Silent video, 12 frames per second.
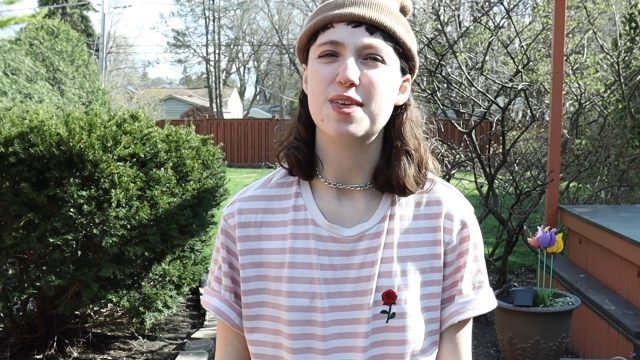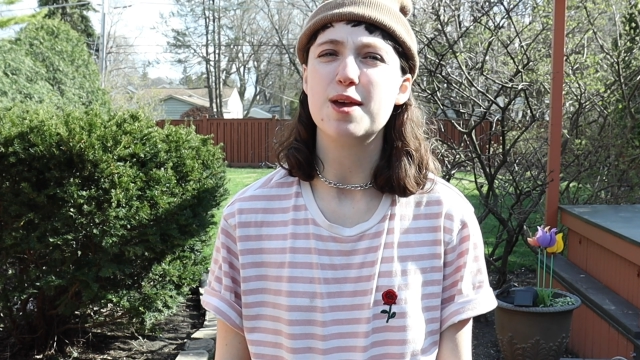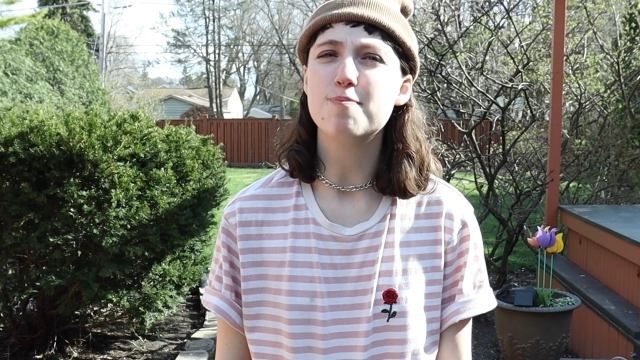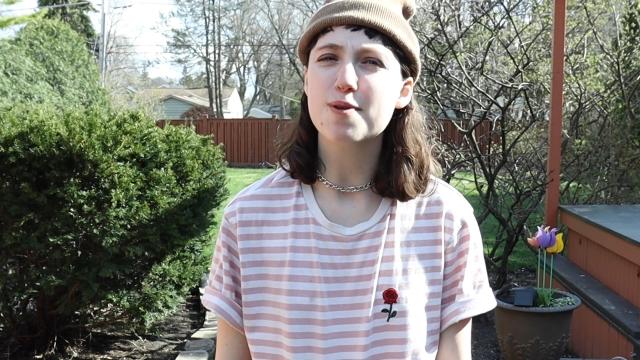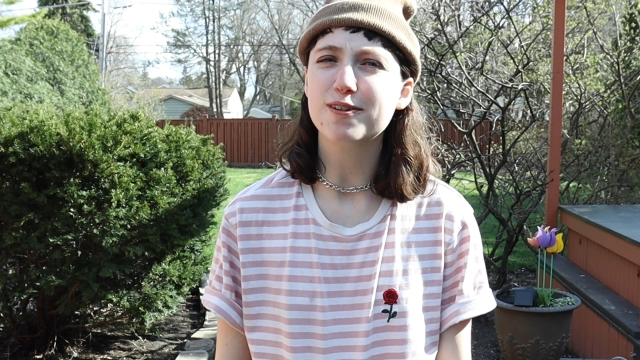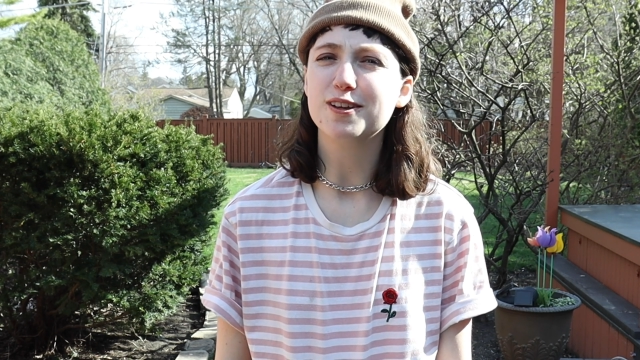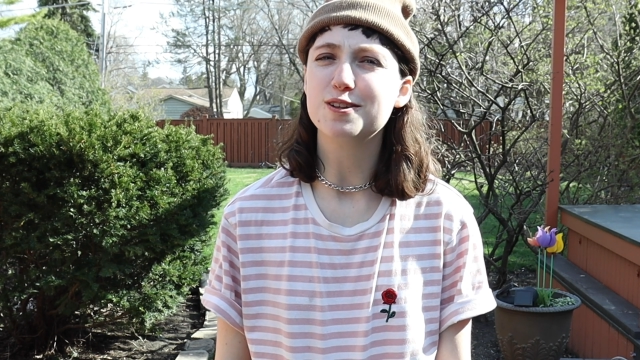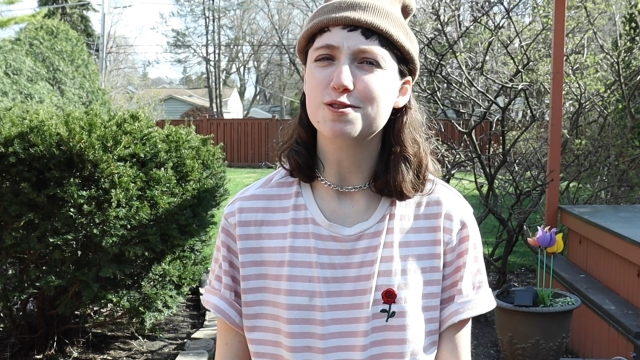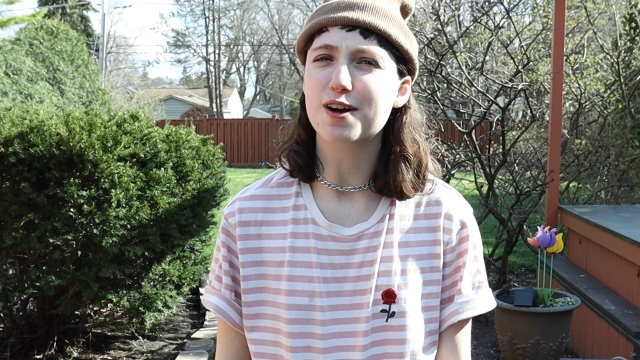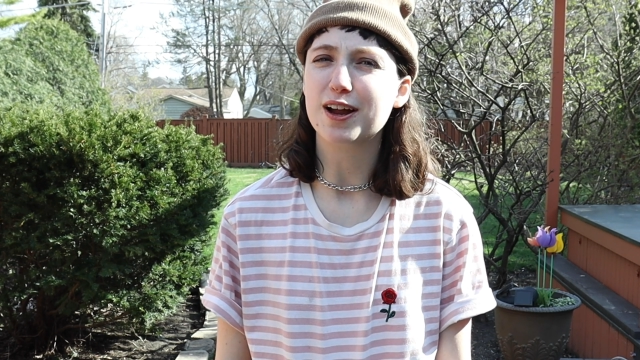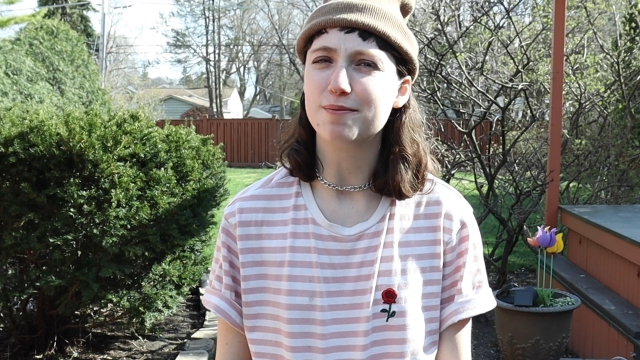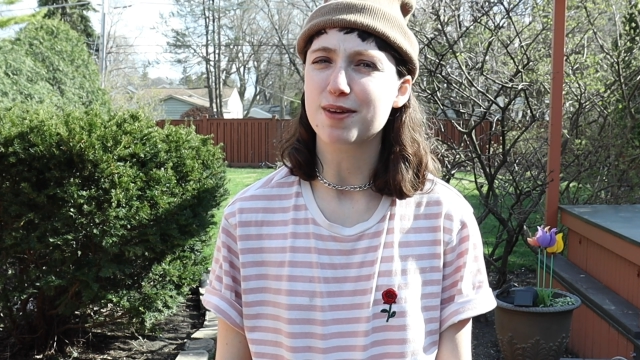They barely
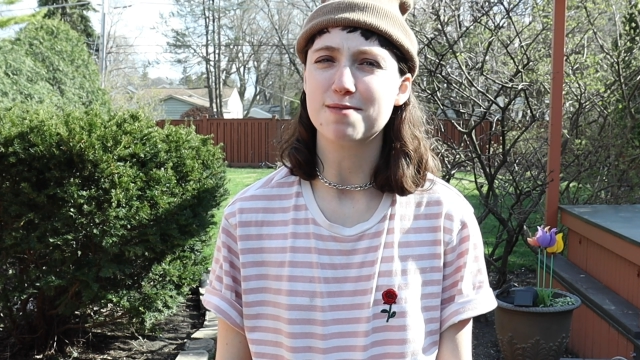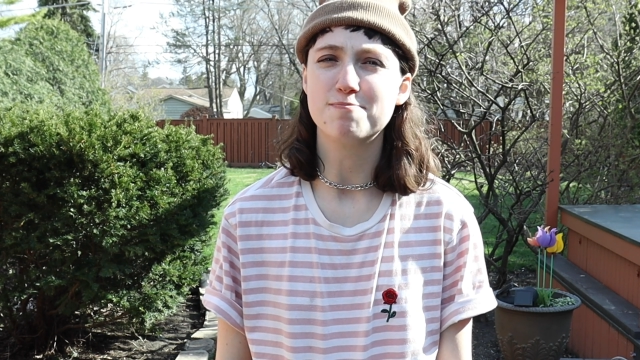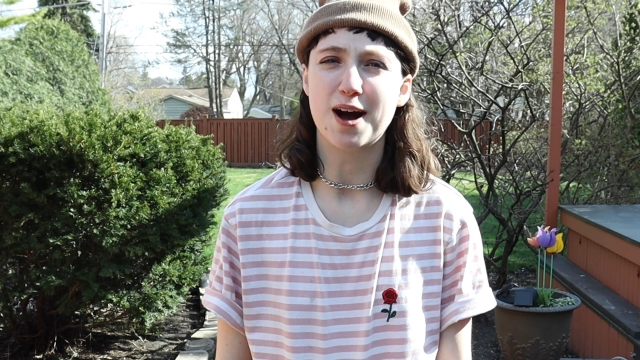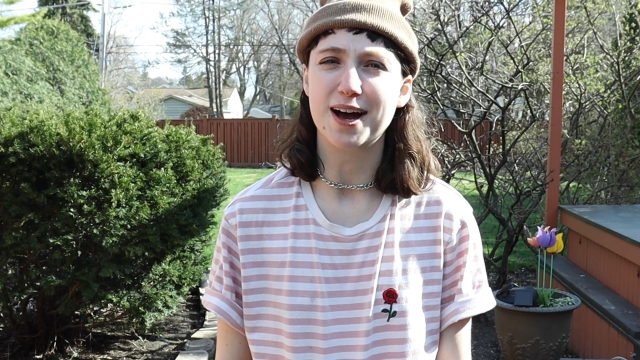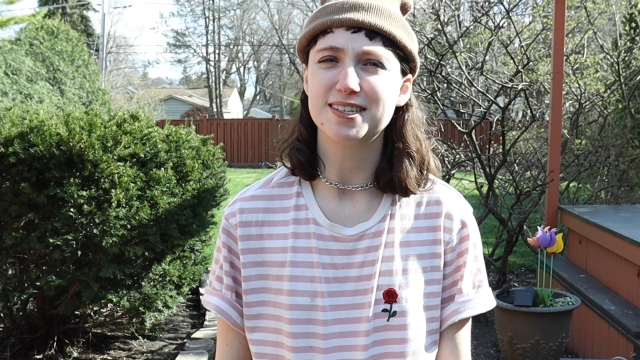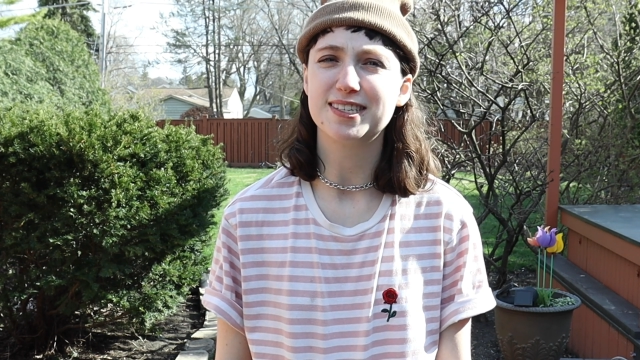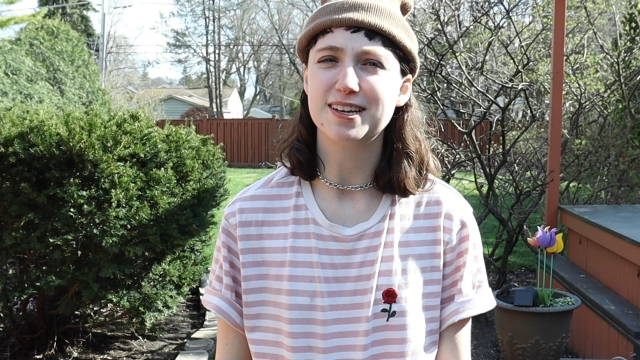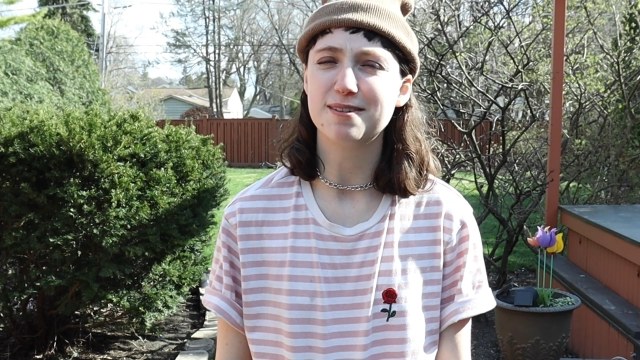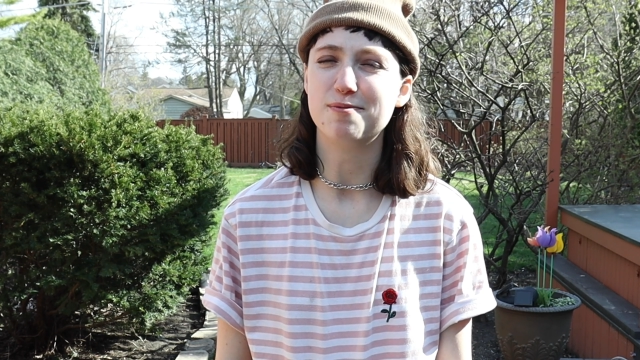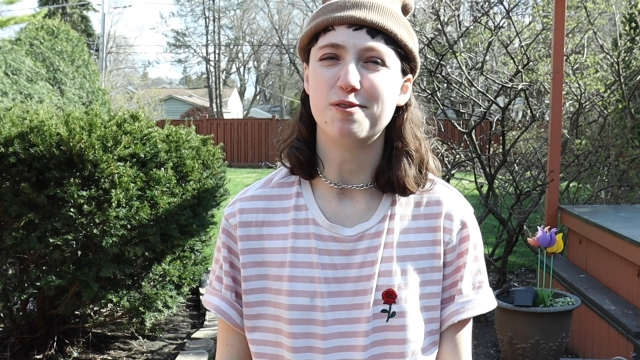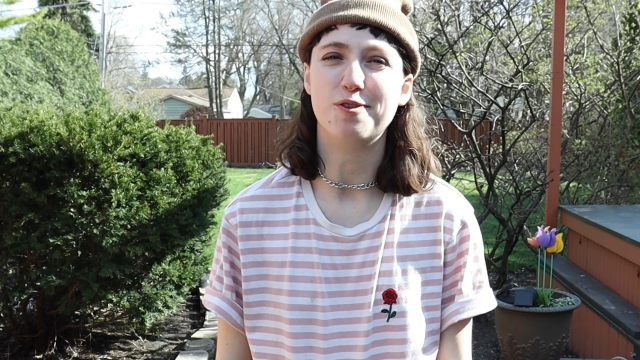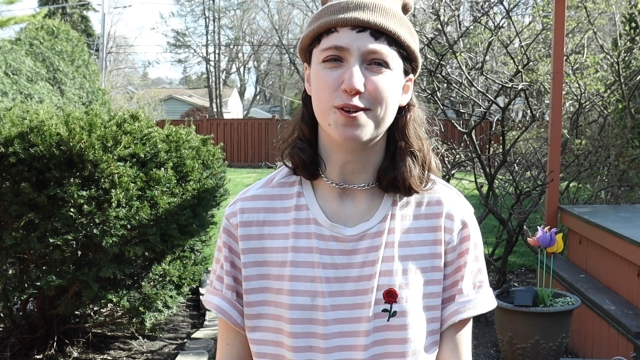knew how to make
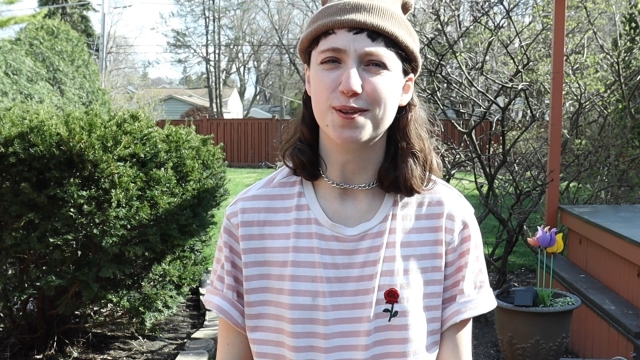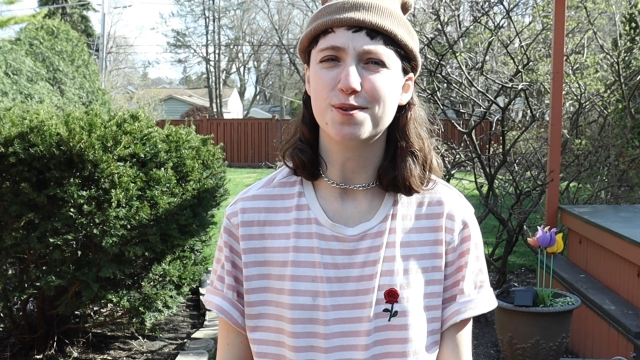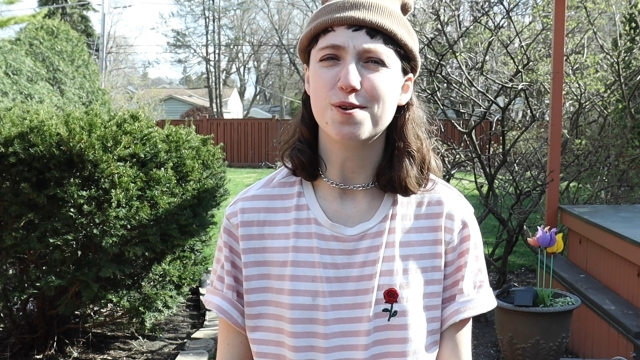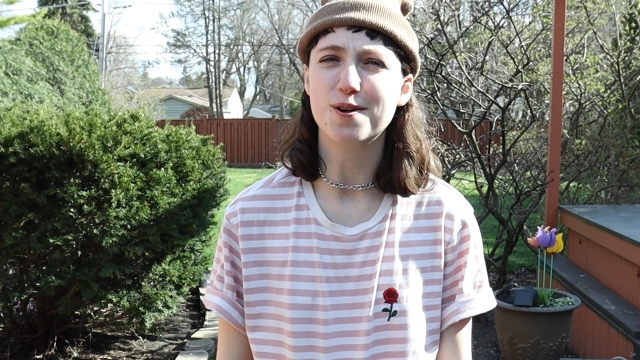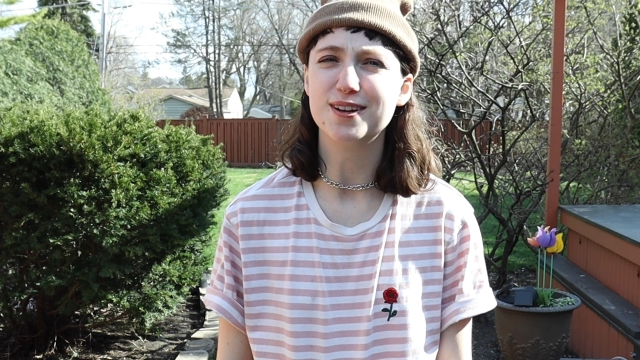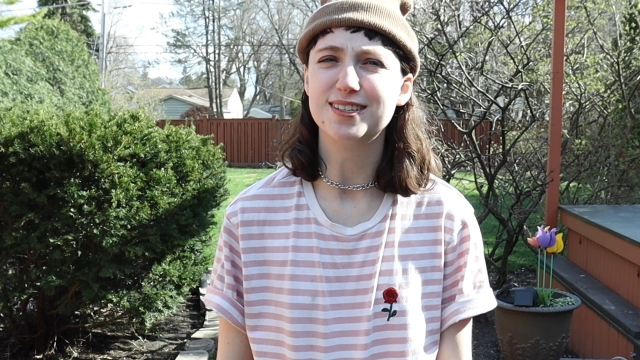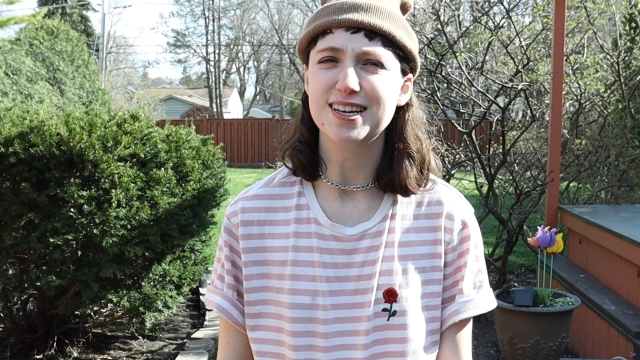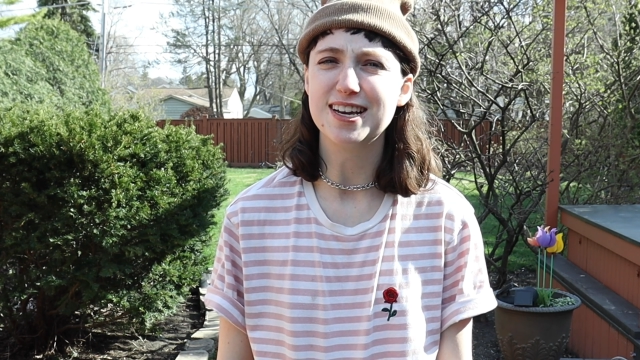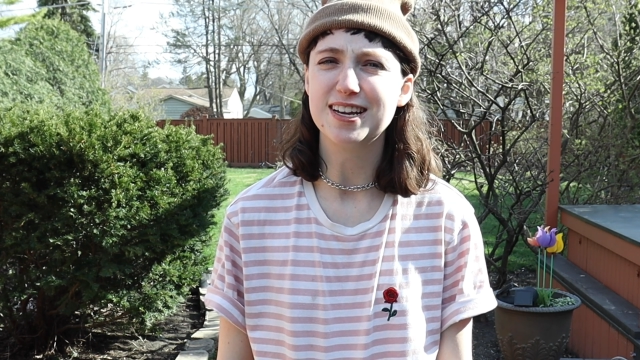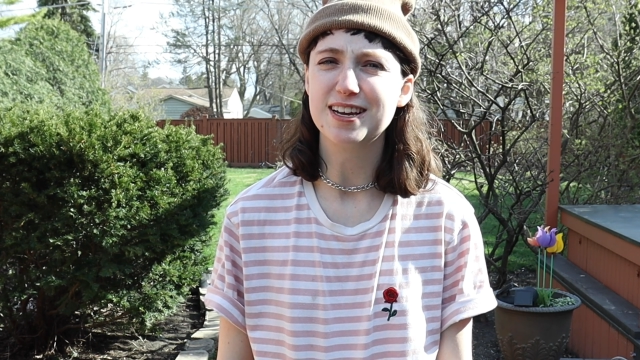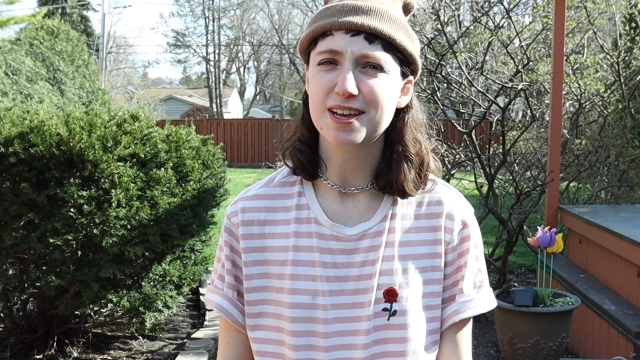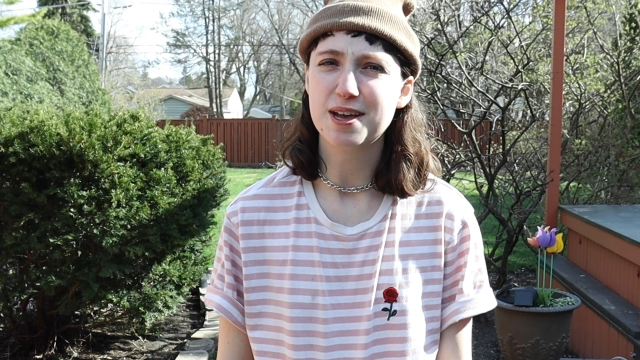pasta before the
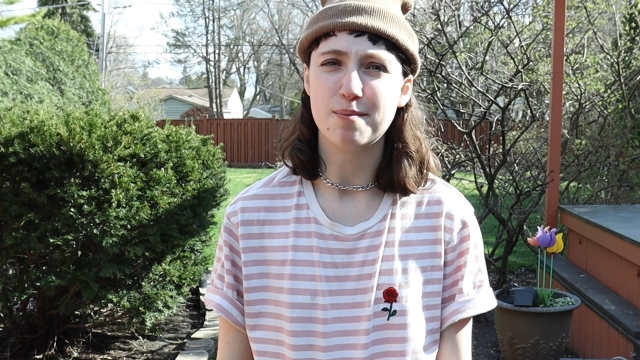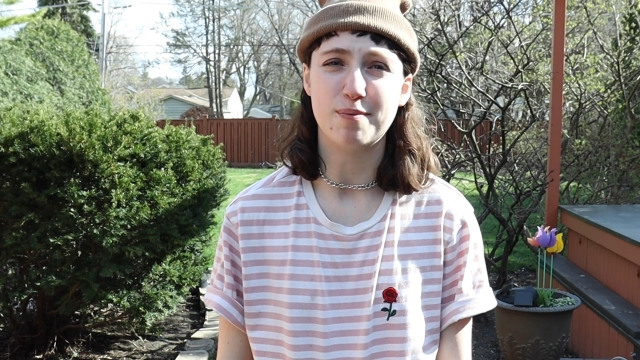quarantine,